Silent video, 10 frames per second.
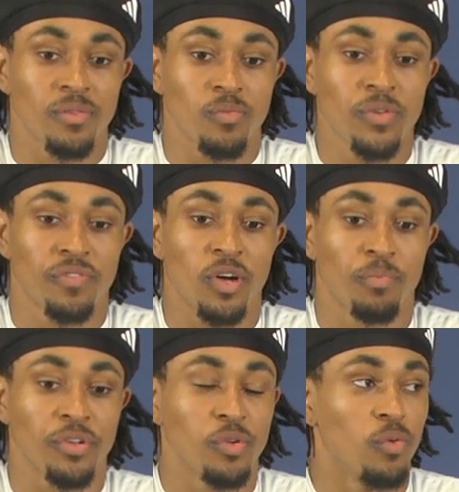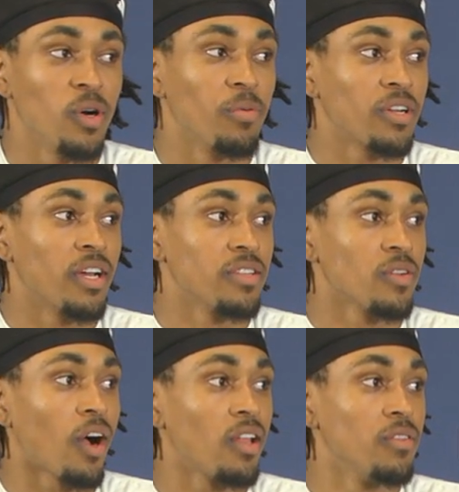We flow pretty well because
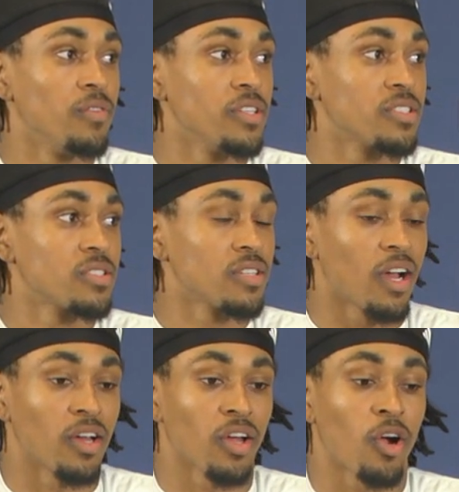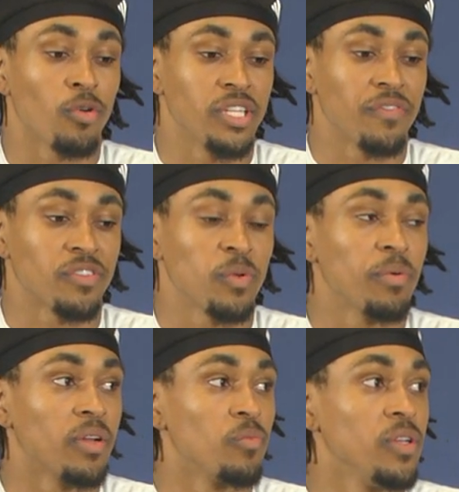all of us, our whole defense, we
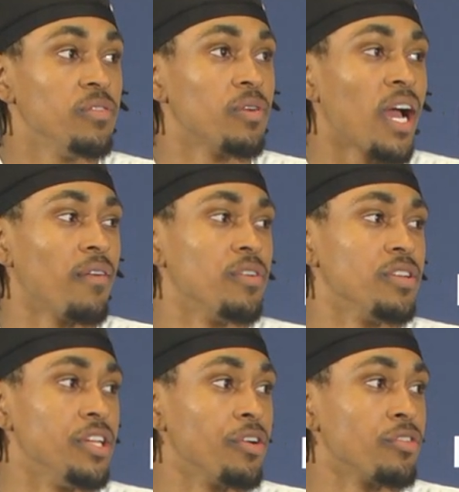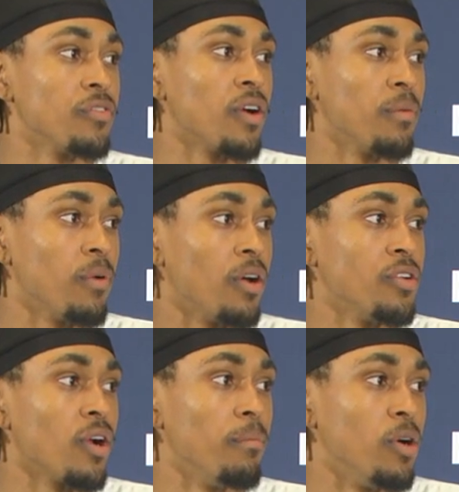have a year
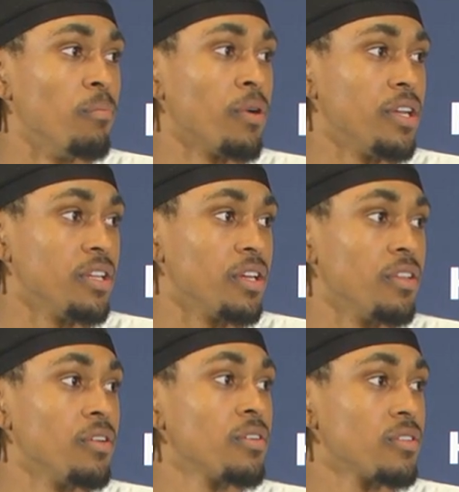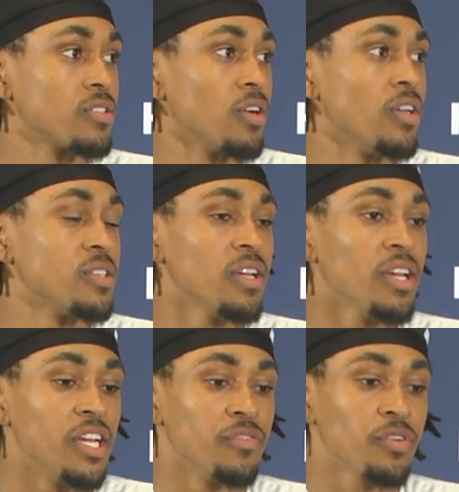under our belt playing together. So it's
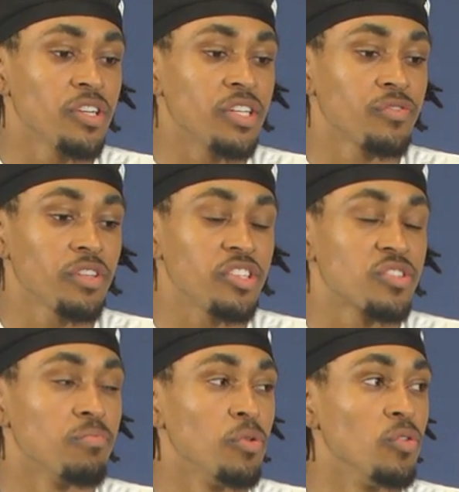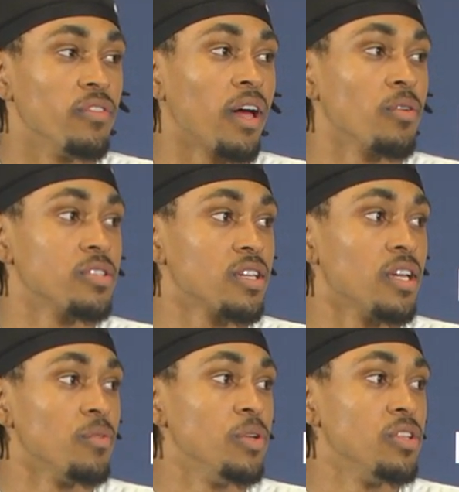really smooth, I would
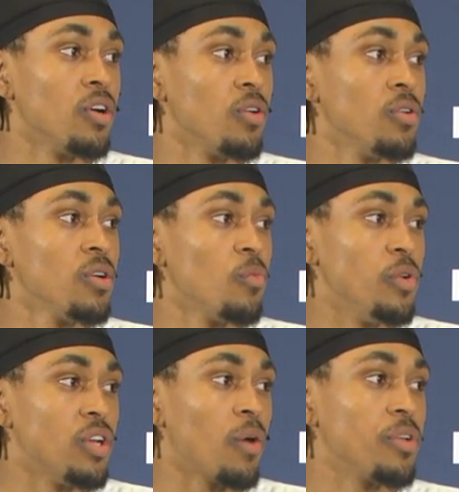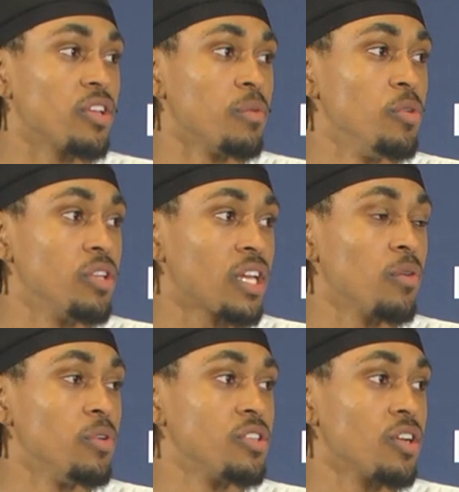say. We know how we can
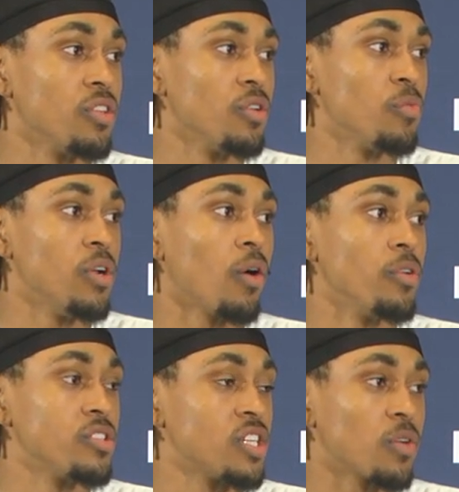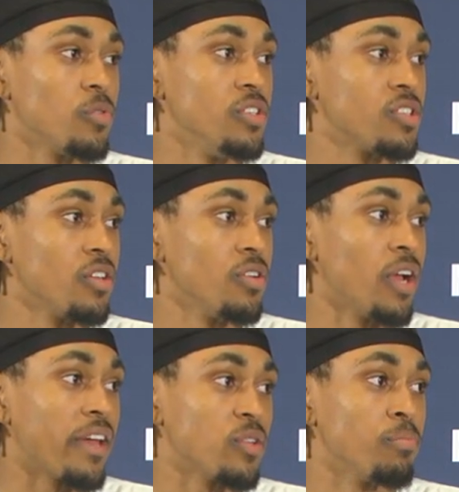communicate with each other. We always check with each other
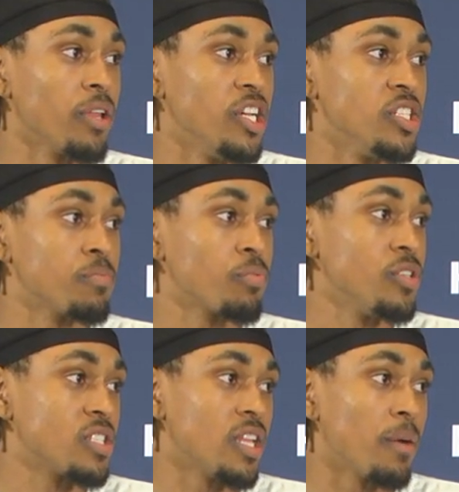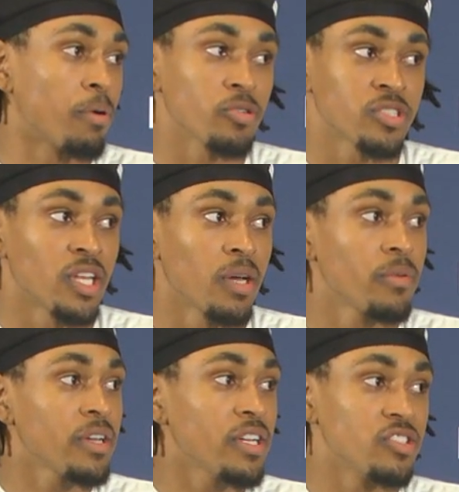after plays, pre-snap, post-snap,
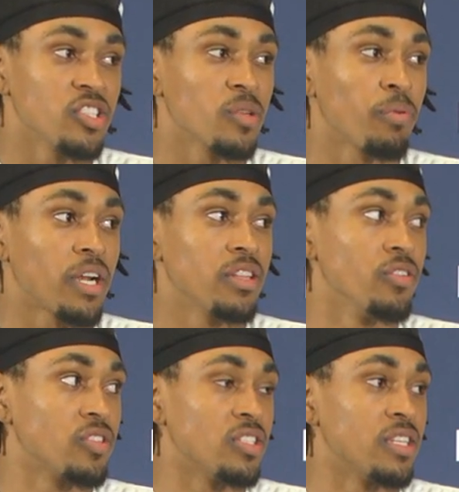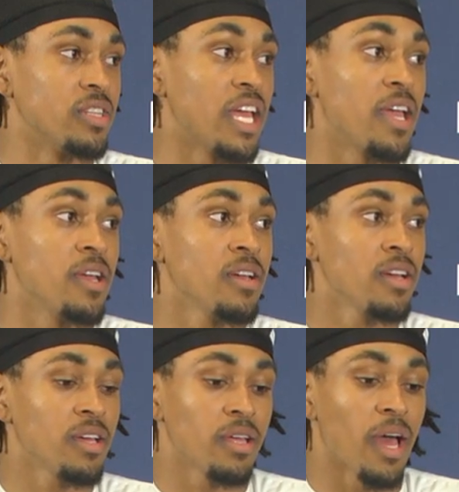just to point out little things that they
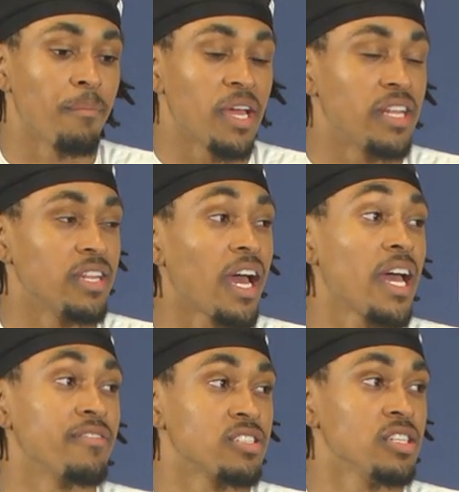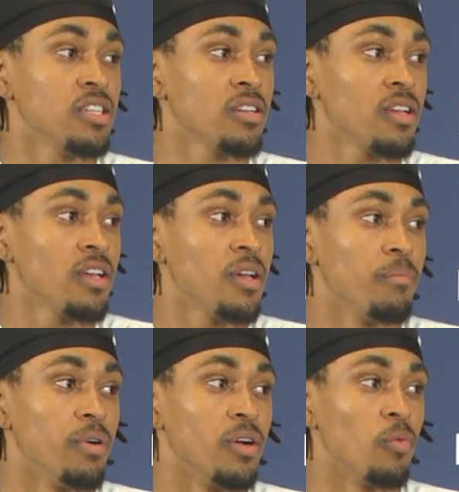may not have seen.
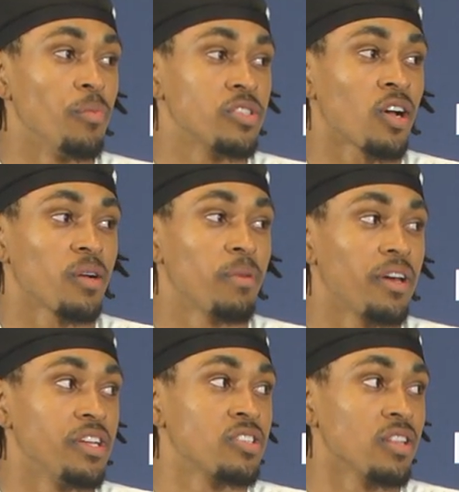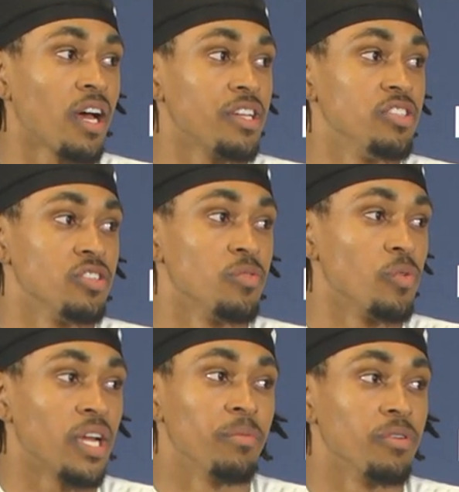But when we talk about it, it's a lot easier, and
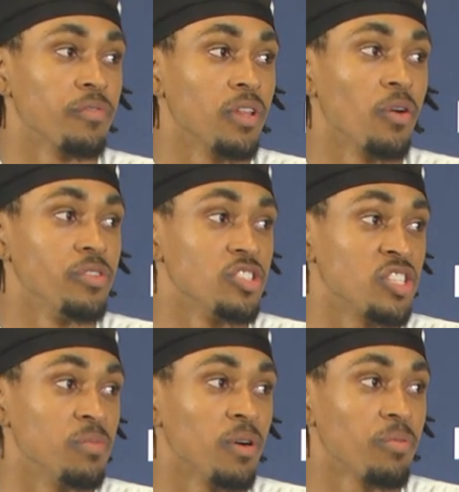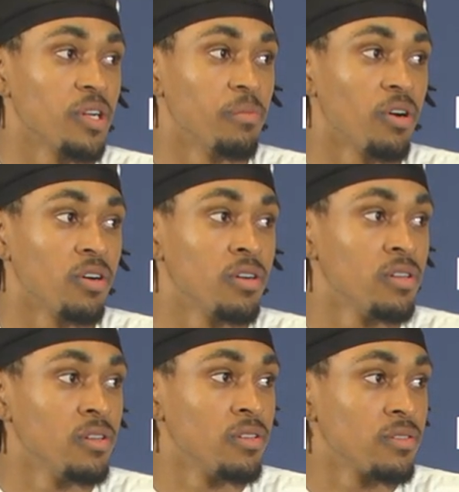we're able to flow and just keep on playing ball.
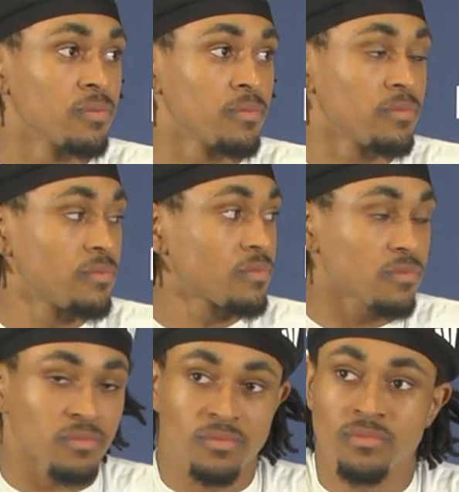Patrick.